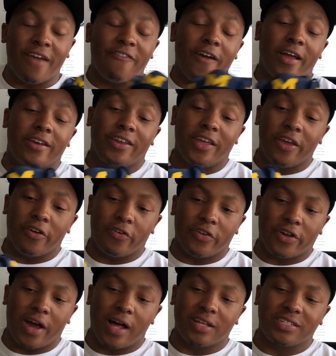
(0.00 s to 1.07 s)
If I did go
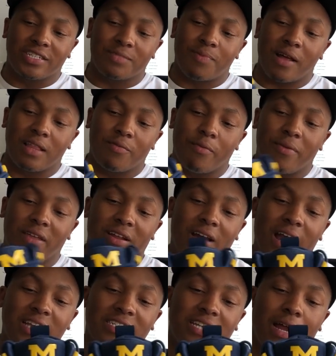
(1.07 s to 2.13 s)
to college, this probably would be the
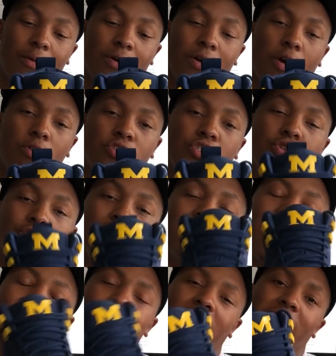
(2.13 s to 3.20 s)
college that I would go to,
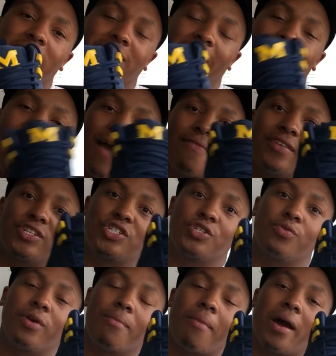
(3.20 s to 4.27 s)
not because I had this
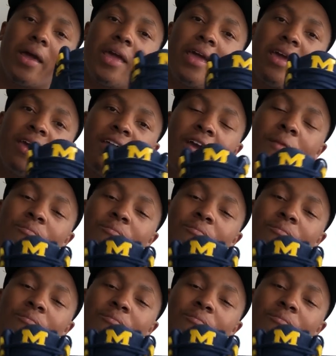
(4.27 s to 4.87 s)
shoe in my hand,